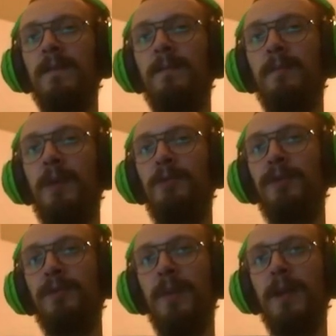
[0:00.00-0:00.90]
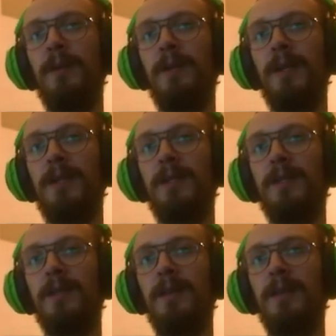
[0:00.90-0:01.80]
A Riftmaker,
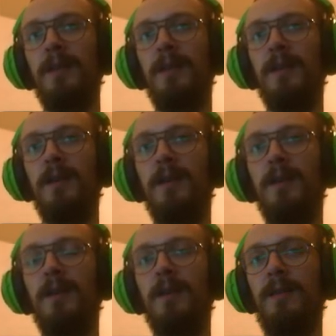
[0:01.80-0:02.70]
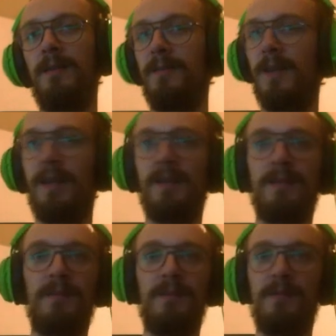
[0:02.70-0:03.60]
it's like
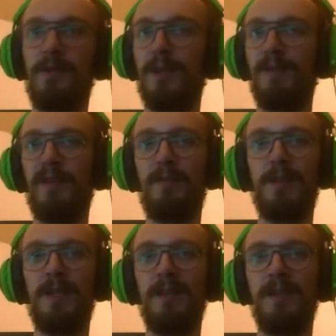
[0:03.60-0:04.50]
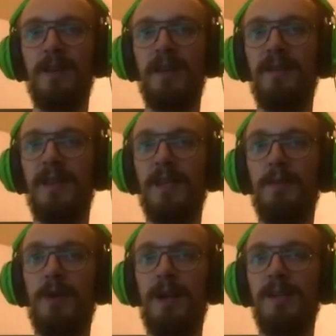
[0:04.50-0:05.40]
45% and we get
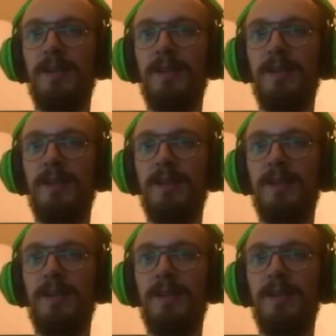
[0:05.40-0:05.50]
more health.